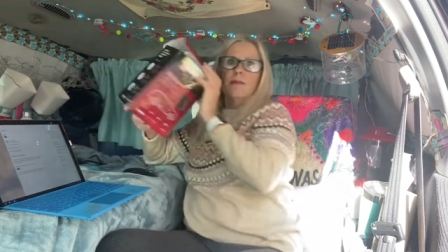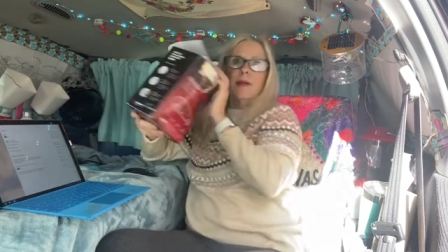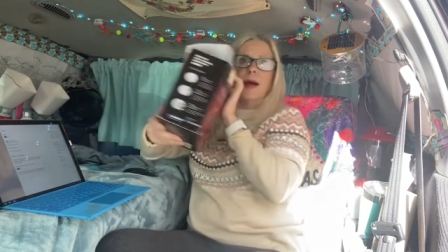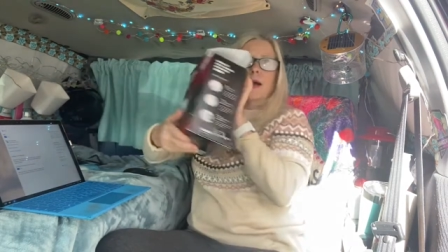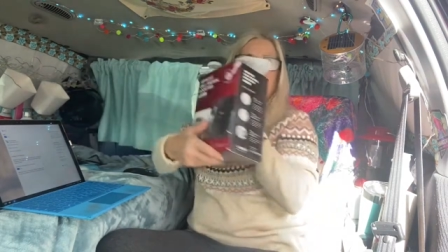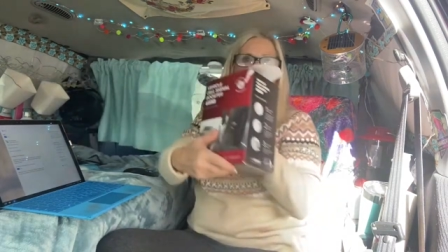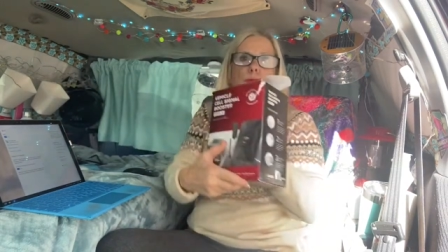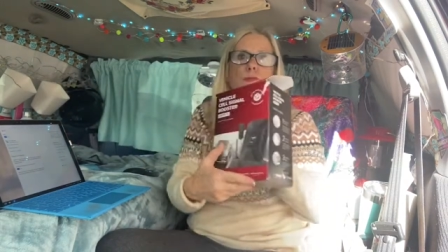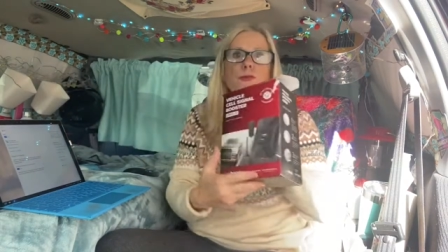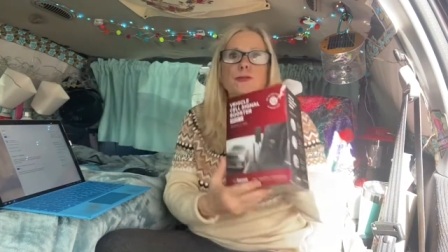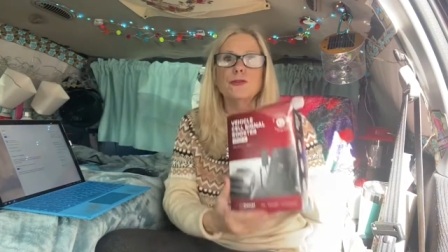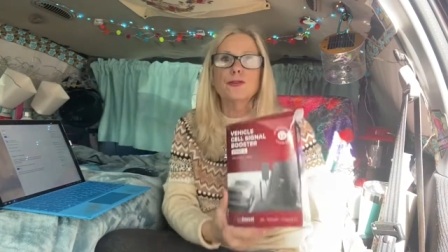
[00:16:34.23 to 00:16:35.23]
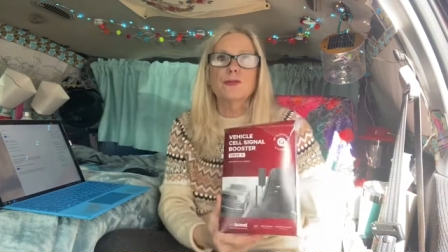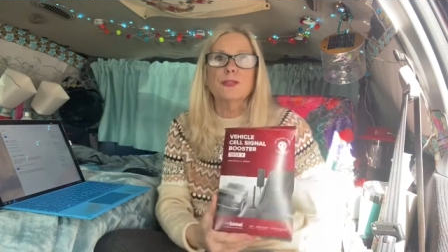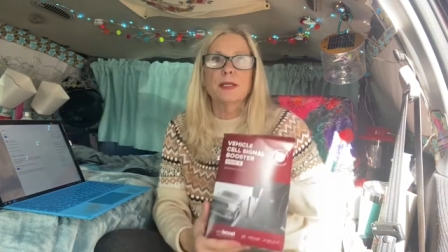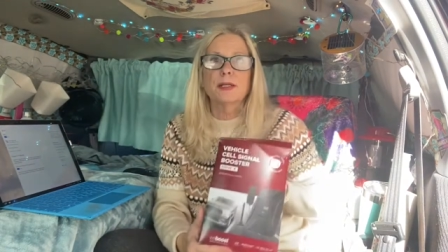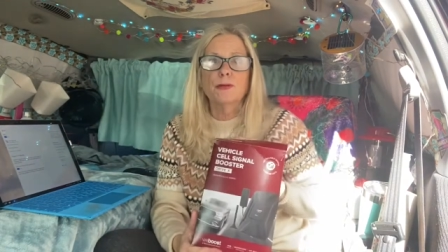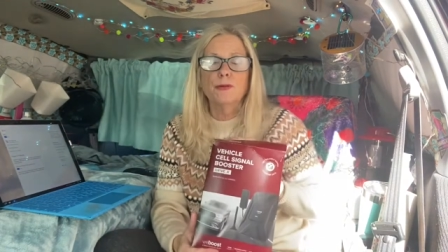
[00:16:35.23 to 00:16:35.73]
that to boost your
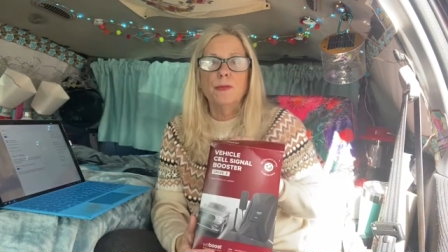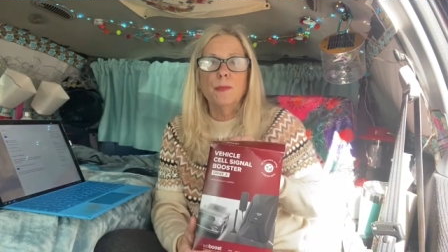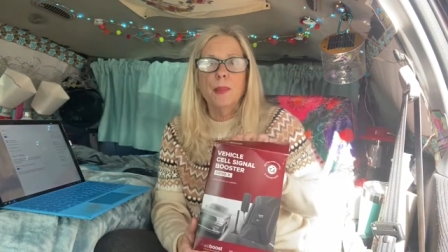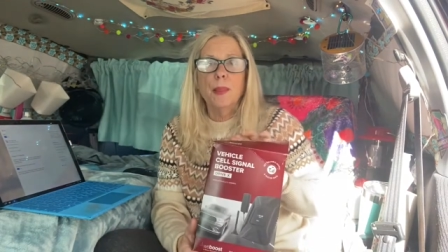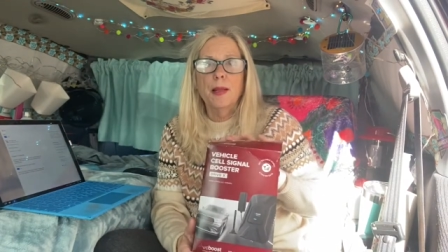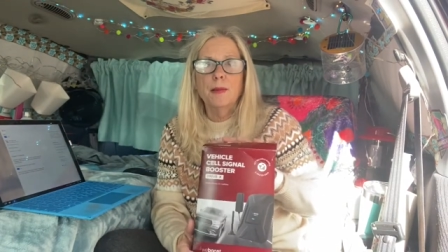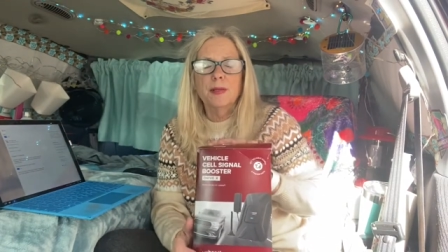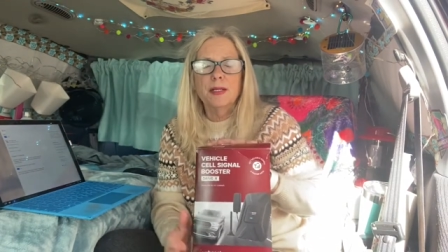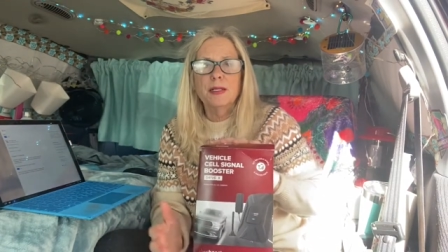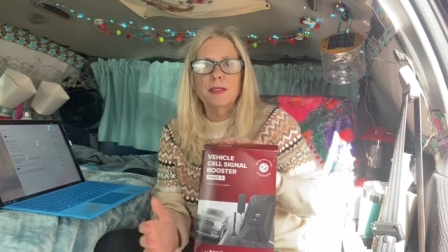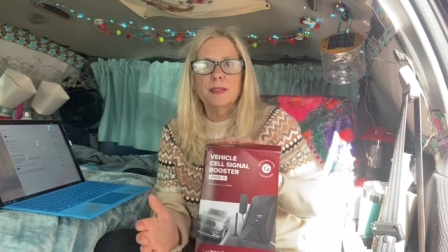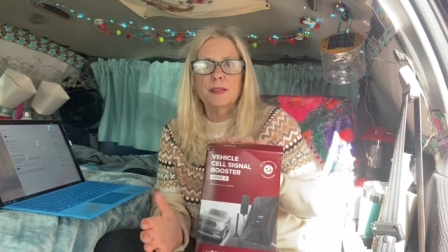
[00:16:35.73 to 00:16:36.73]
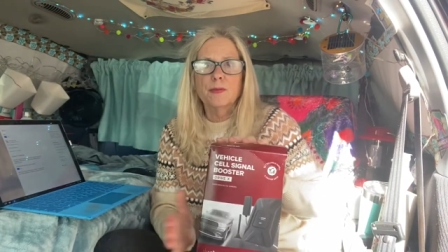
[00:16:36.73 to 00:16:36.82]
signal, because